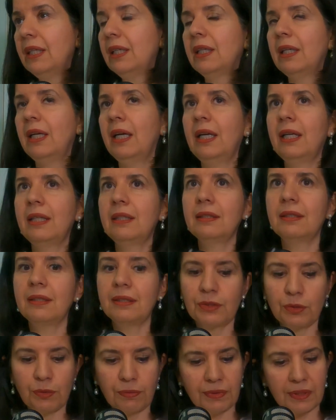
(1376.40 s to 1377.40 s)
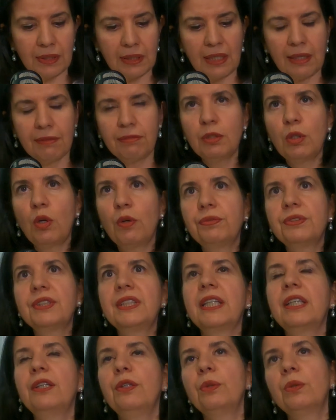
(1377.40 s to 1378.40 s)
and the level of
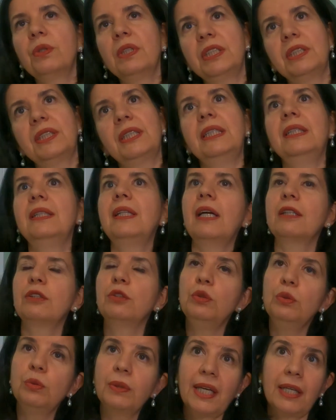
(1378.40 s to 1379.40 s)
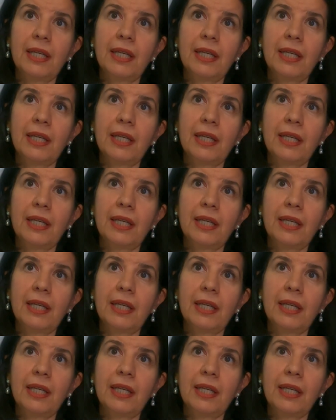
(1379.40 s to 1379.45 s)
security that you can